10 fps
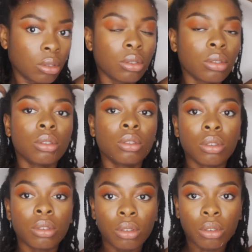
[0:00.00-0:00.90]
my ends,
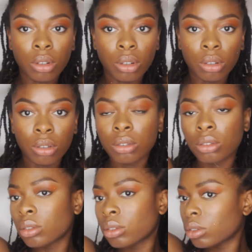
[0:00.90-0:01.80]
moisturize it,
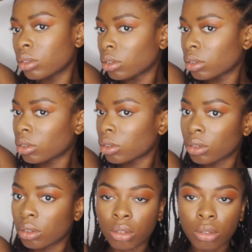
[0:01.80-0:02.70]
protect it, put it in a
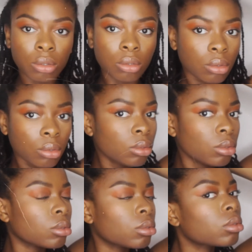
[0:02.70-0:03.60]
bun, whatever sort of
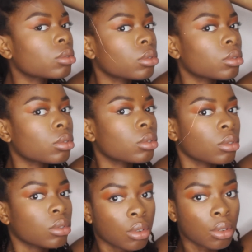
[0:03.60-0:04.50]
style. And
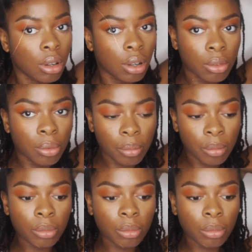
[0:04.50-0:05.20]
yeah, that's what I've been doing